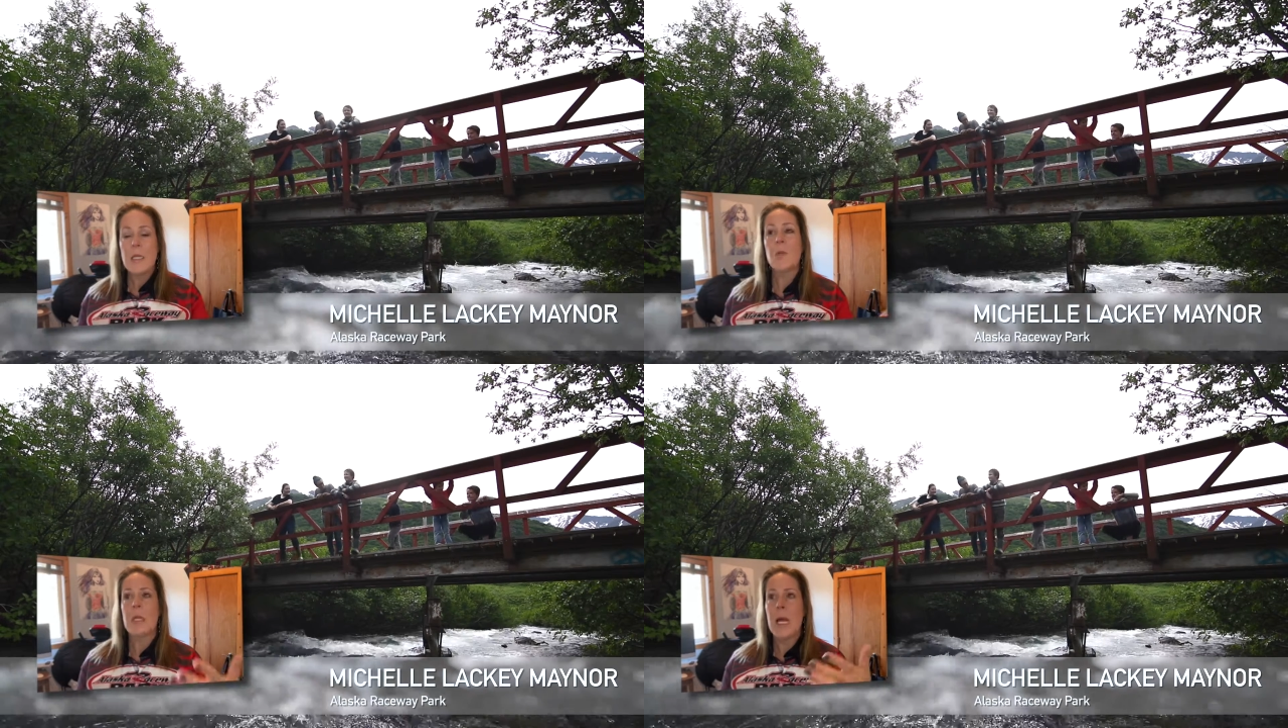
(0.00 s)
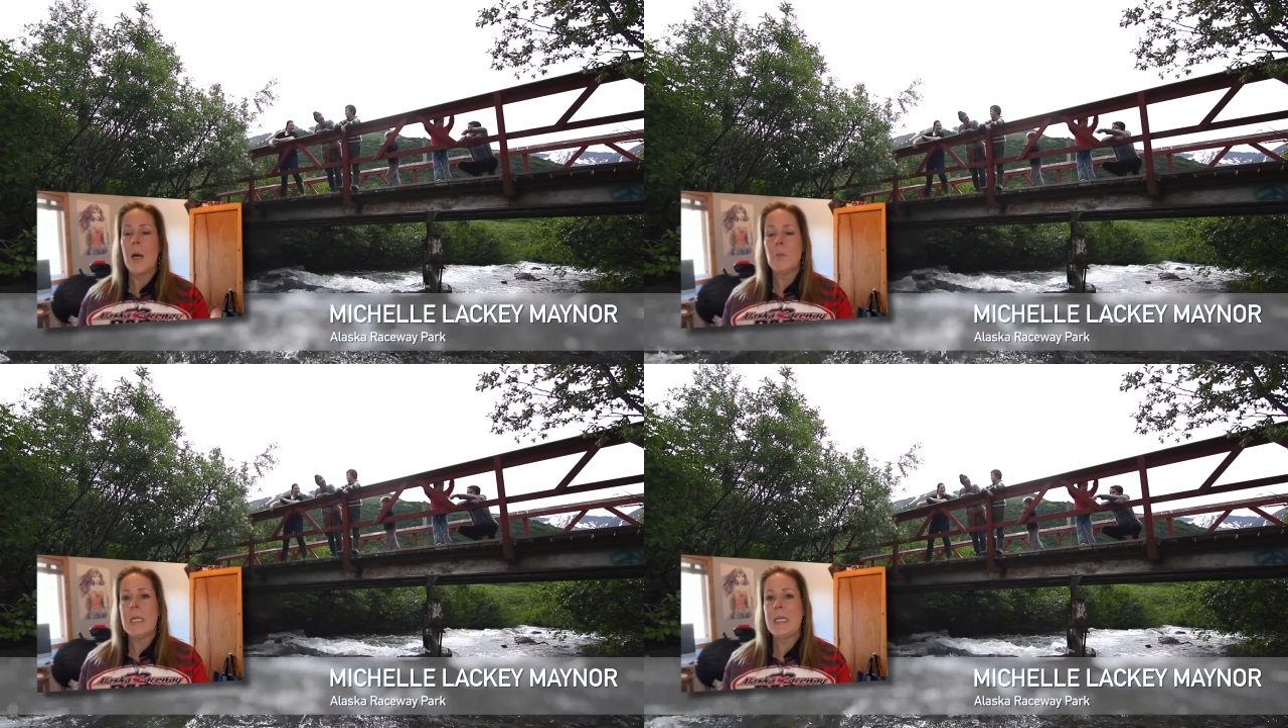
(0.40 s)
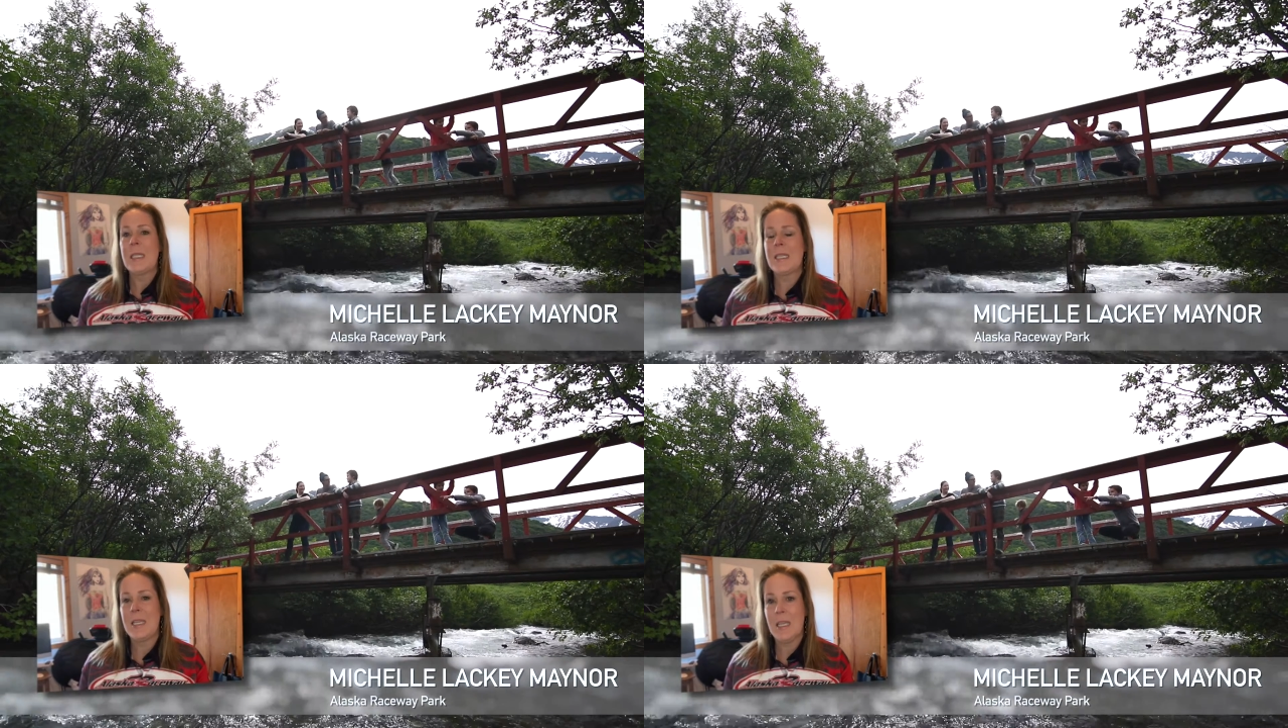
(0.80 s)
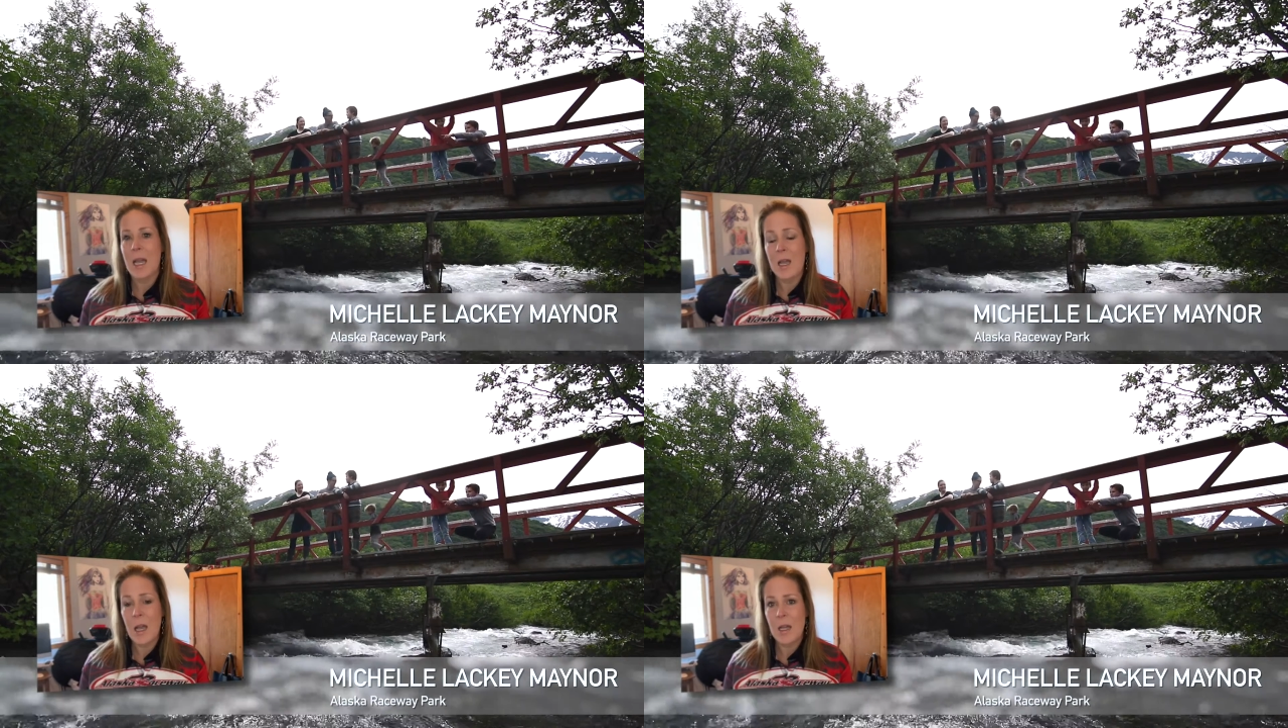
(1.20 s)
it's really humbling to see
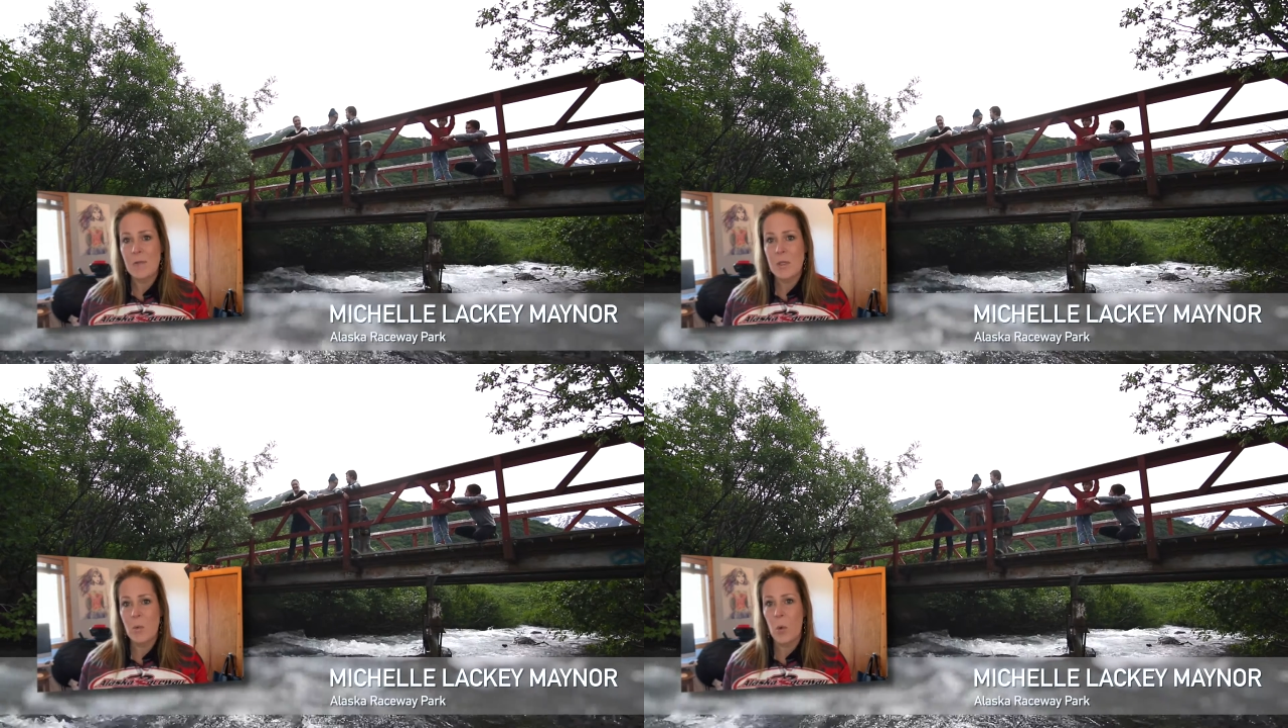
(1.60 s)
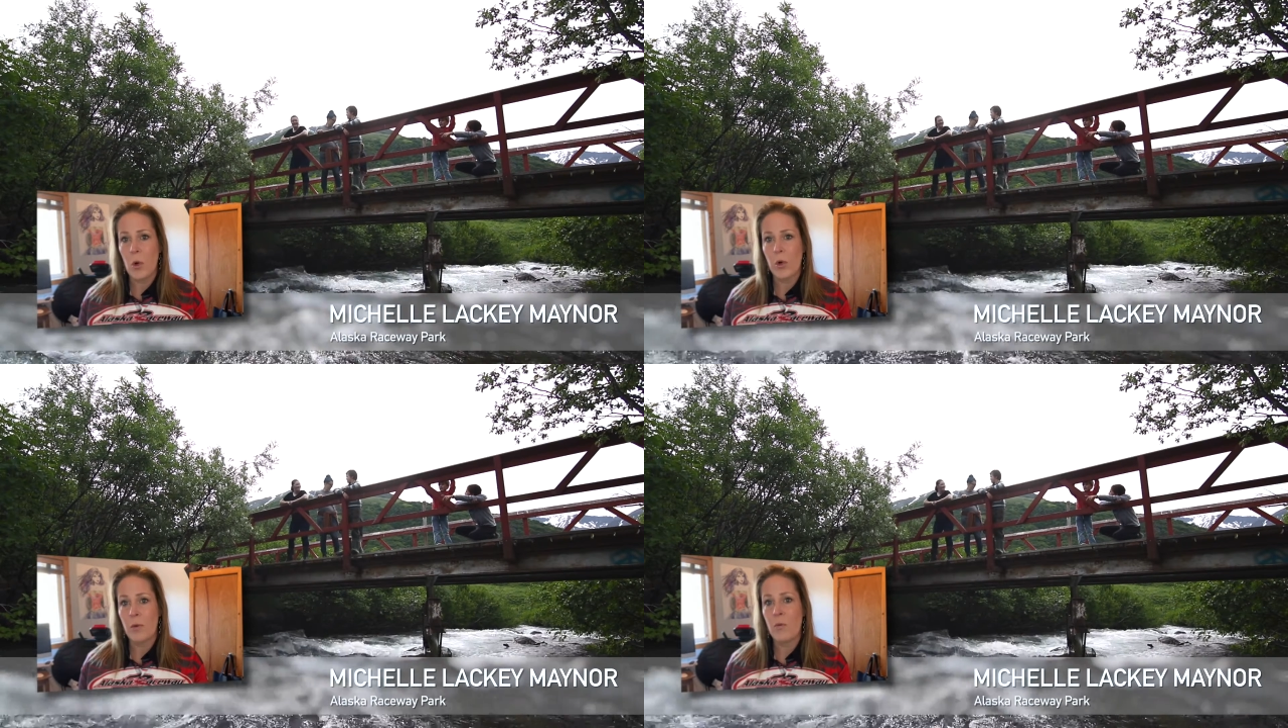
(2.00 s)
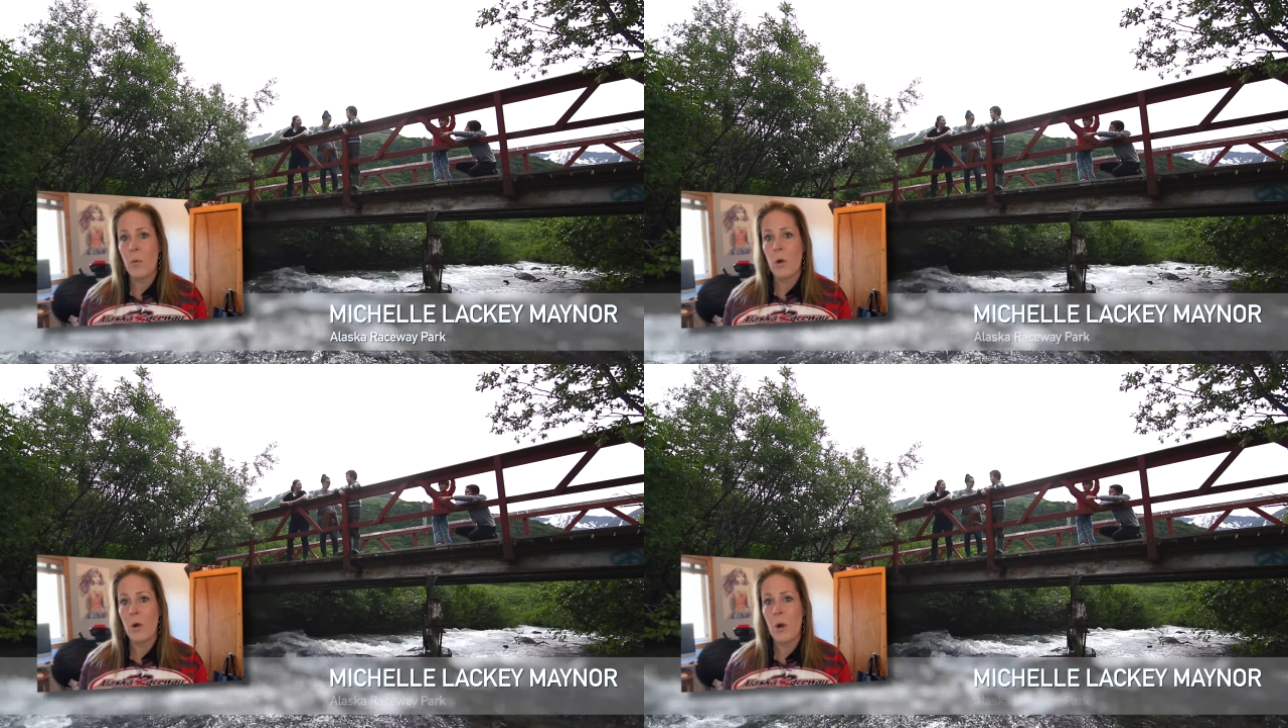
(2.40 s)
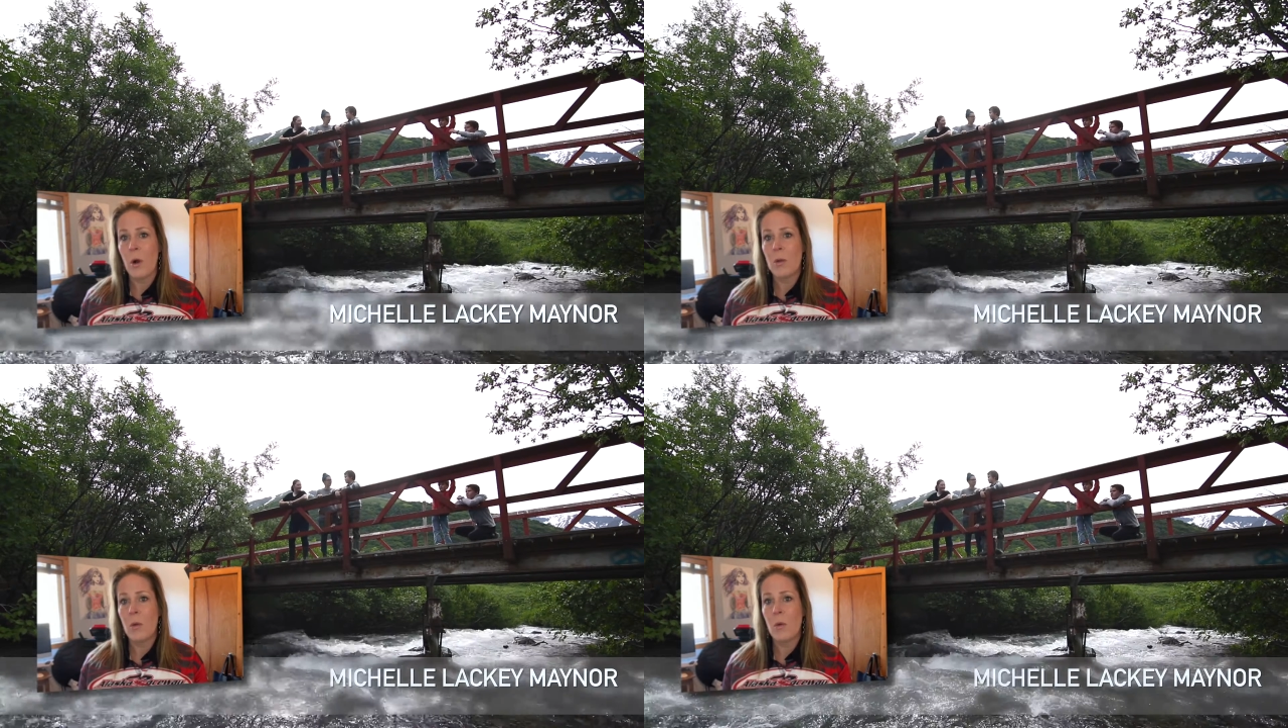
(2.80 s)
that kind of support for
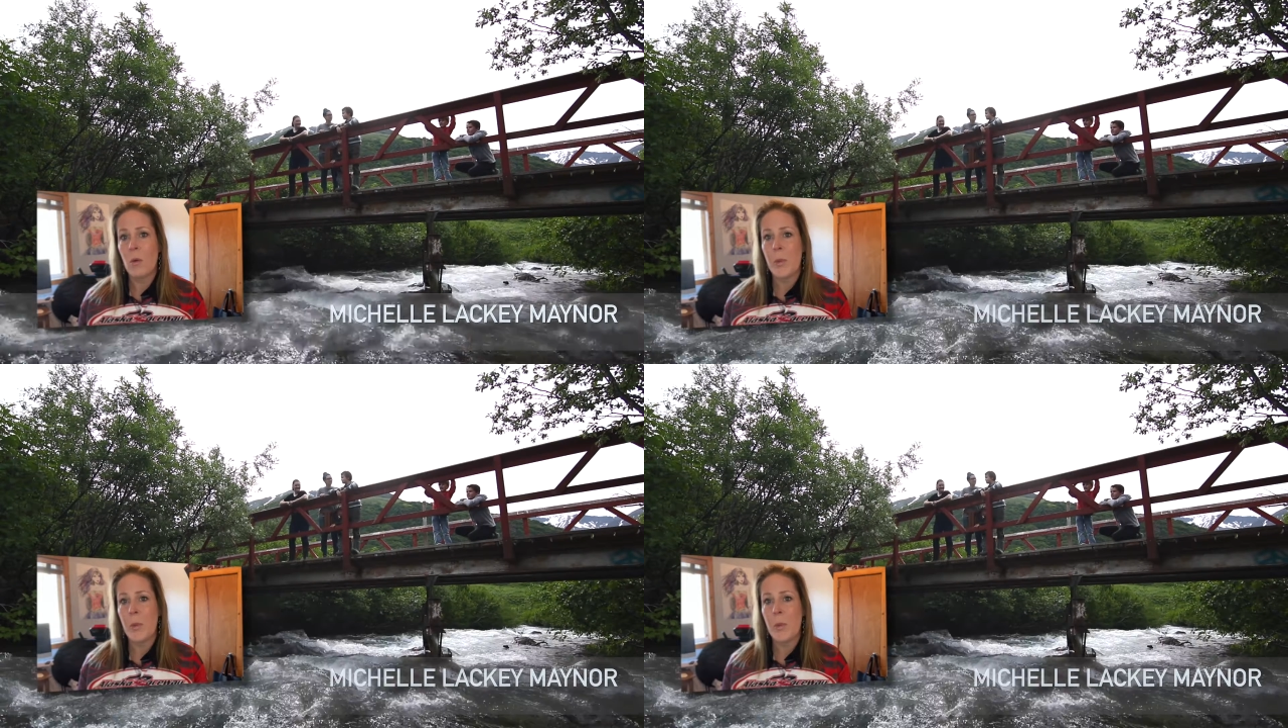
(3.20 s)
our local